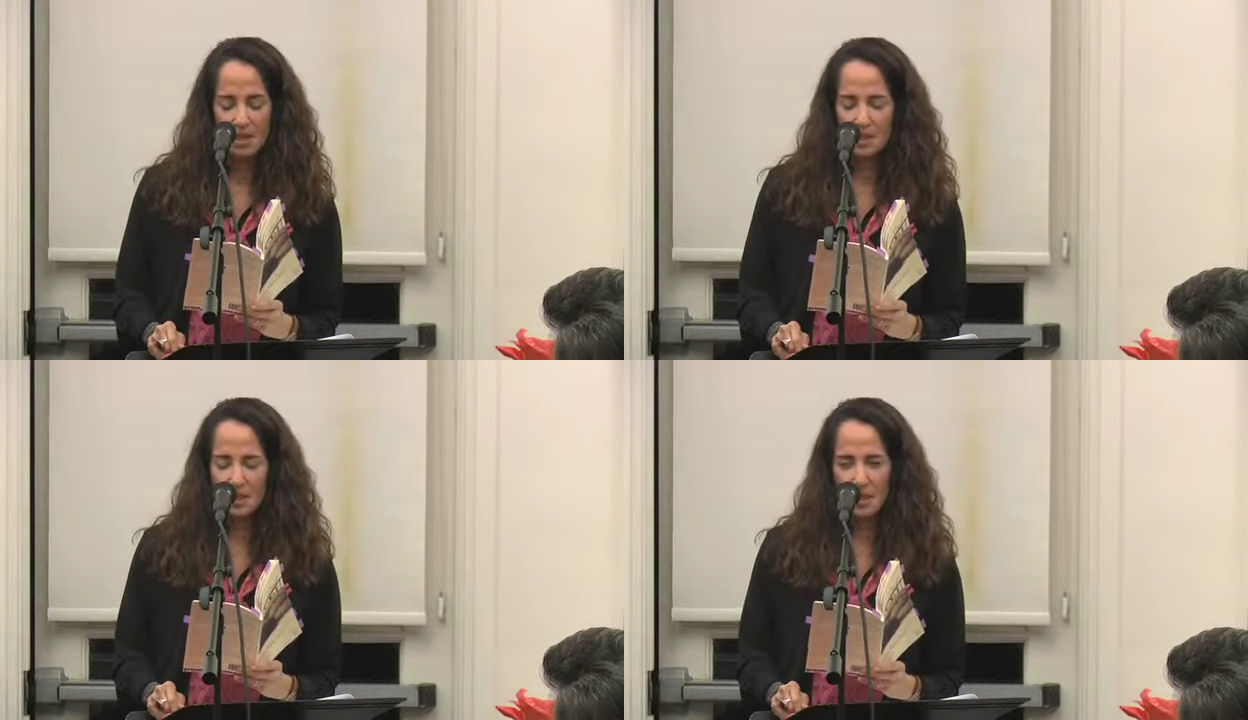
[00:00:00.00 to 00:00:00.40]

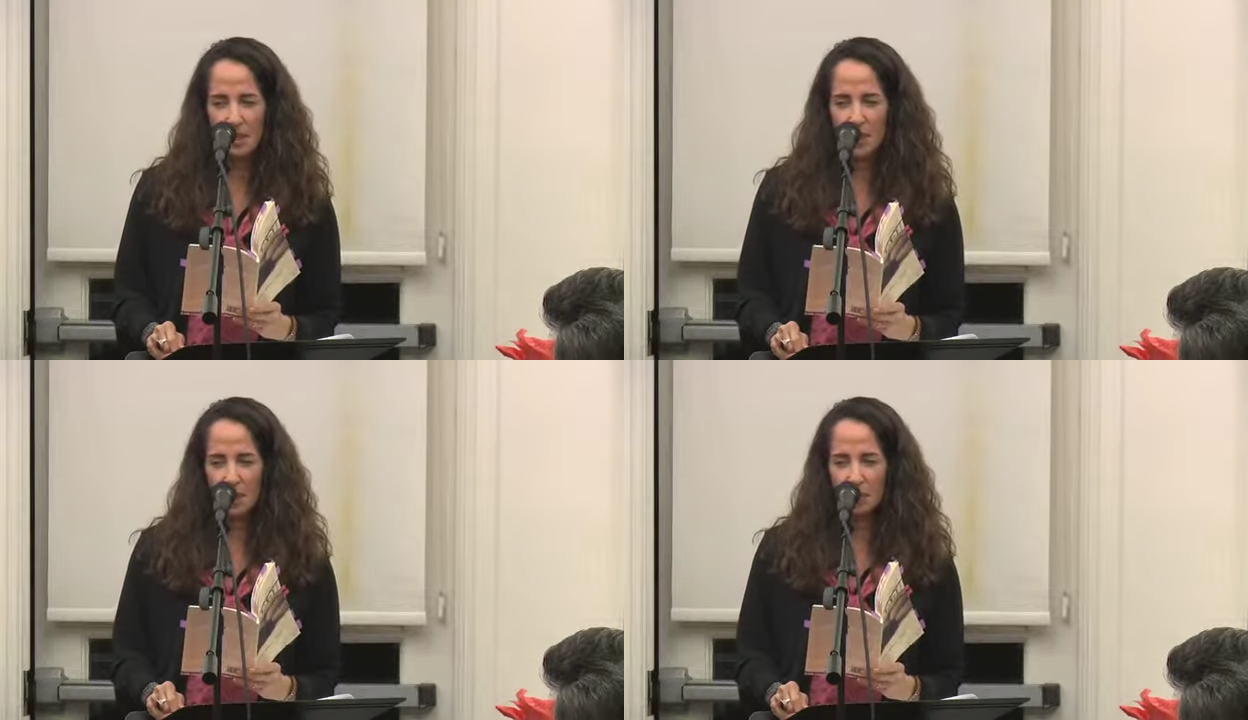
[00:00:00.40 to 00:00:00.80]
Say
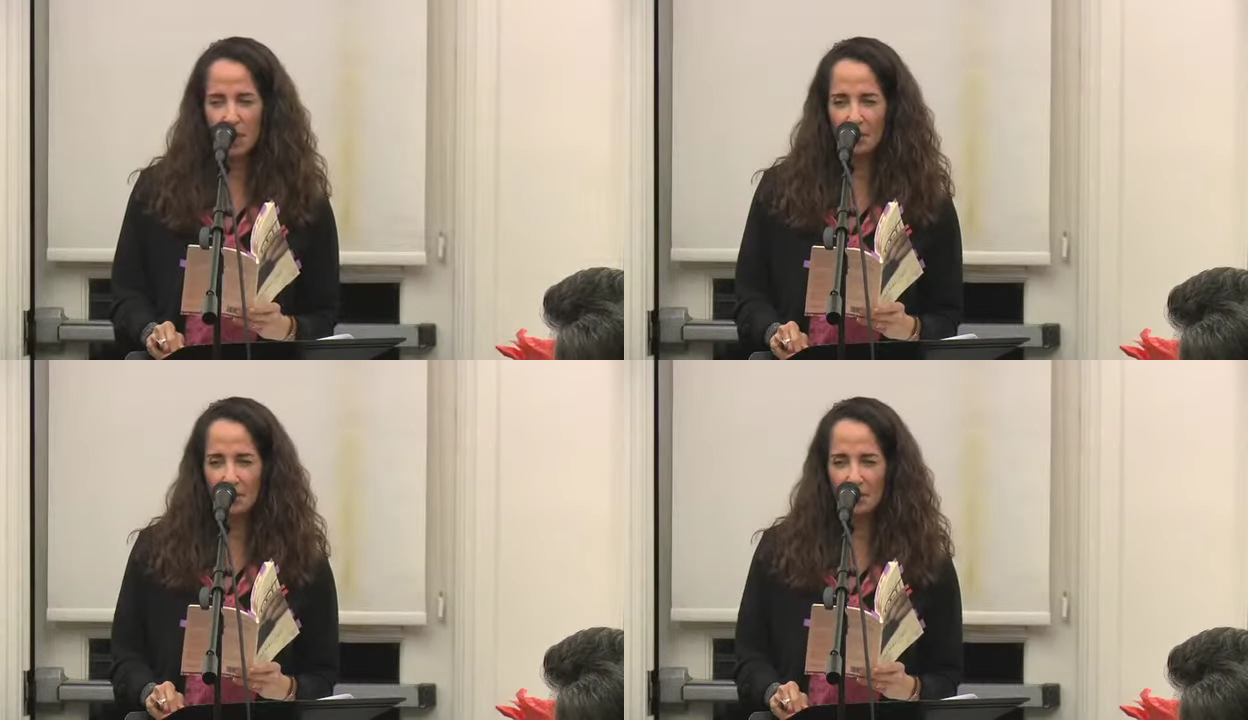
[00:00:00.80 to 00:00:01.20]
that I only
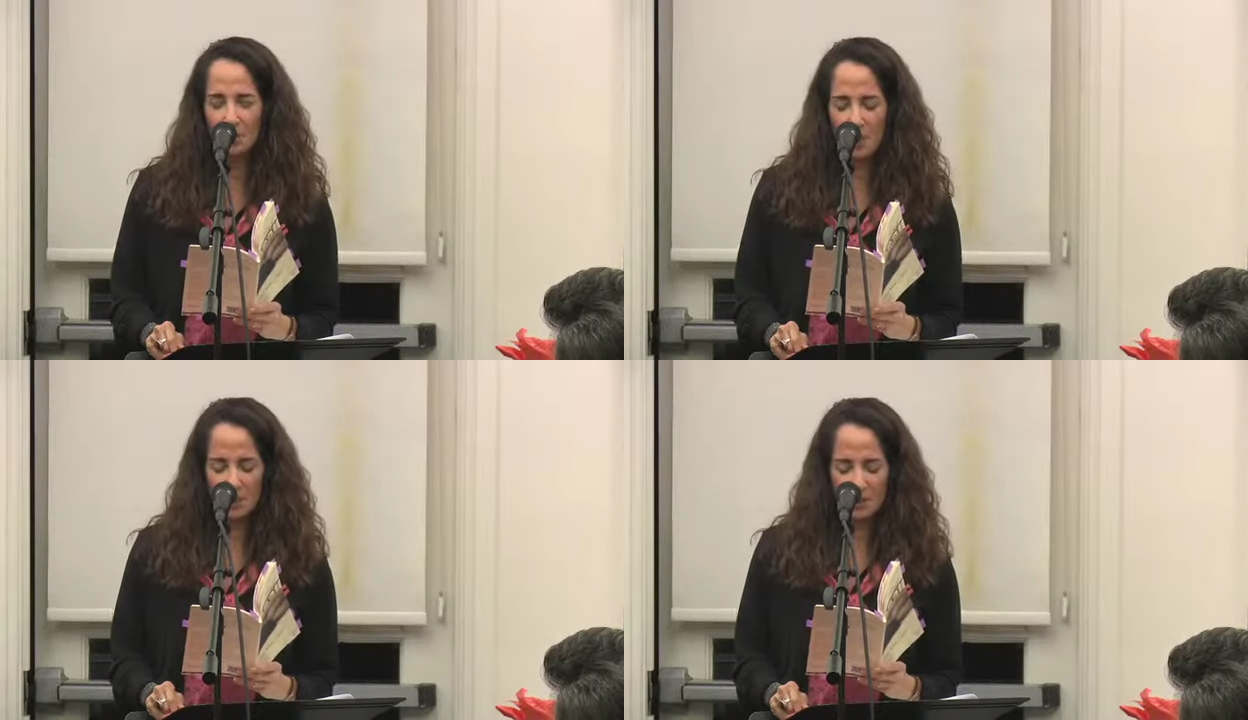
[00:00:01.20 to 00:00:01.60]
have a
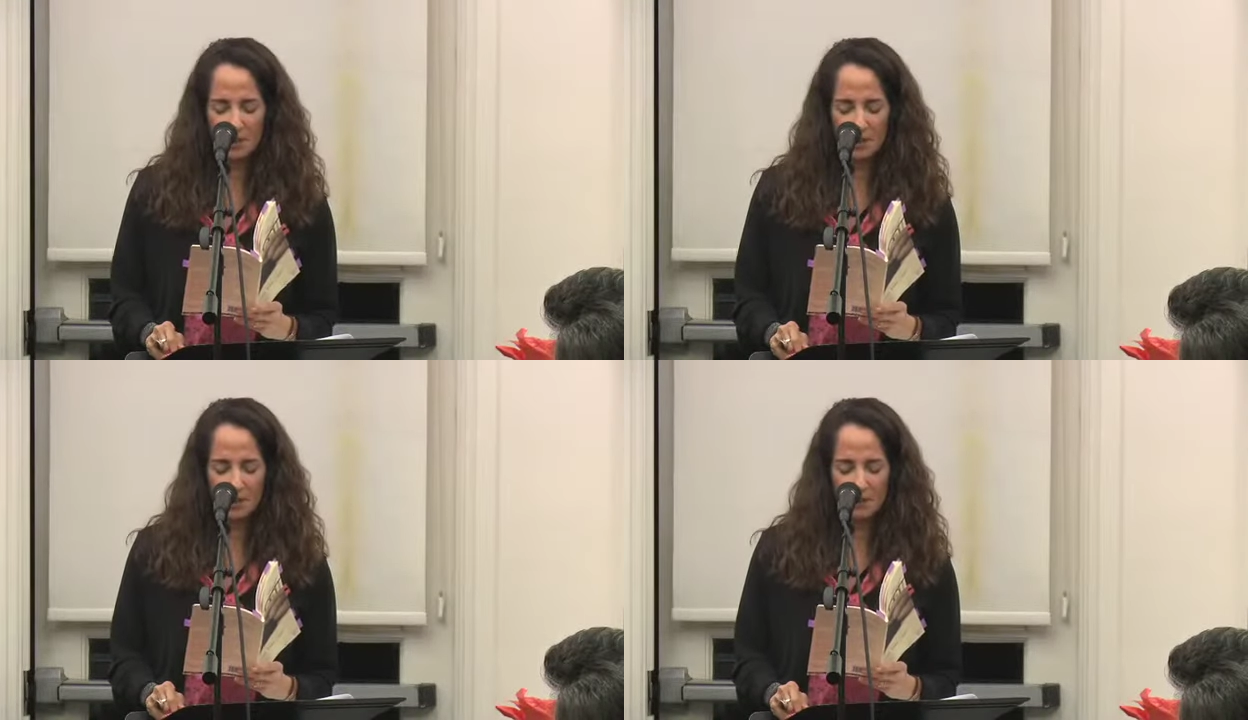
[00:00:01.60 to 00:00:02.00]
few months
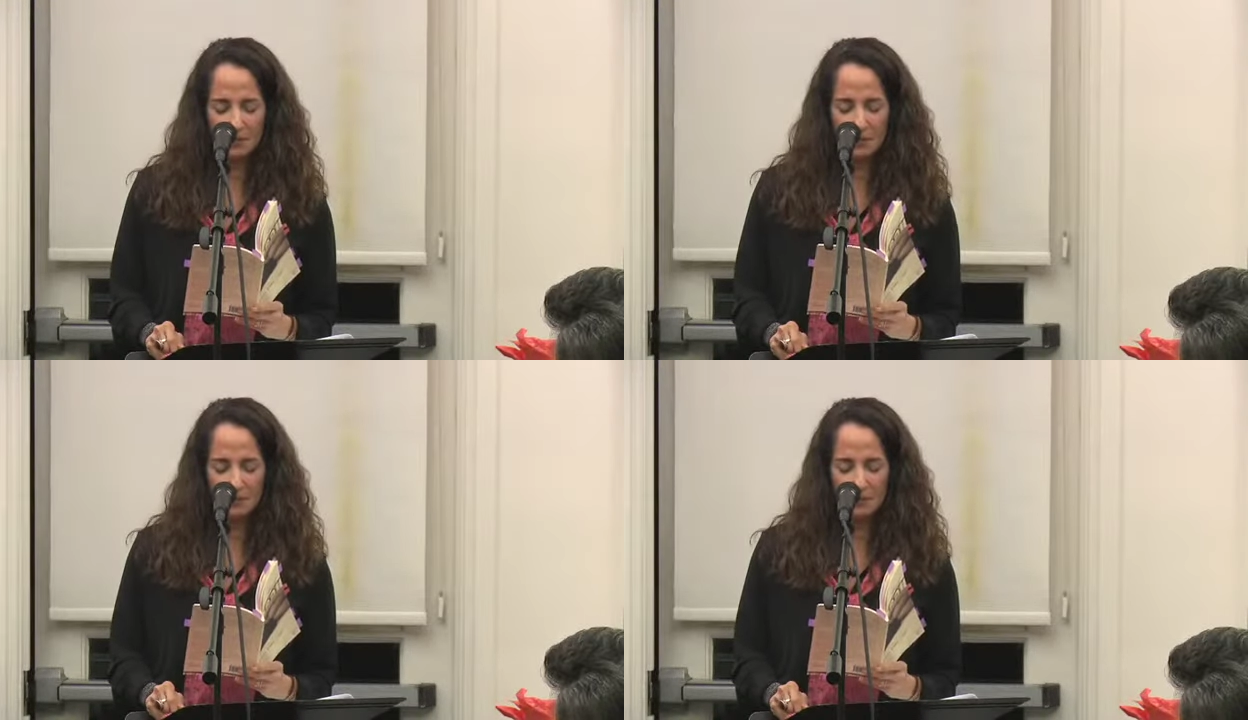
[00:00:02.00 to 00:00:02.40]
to live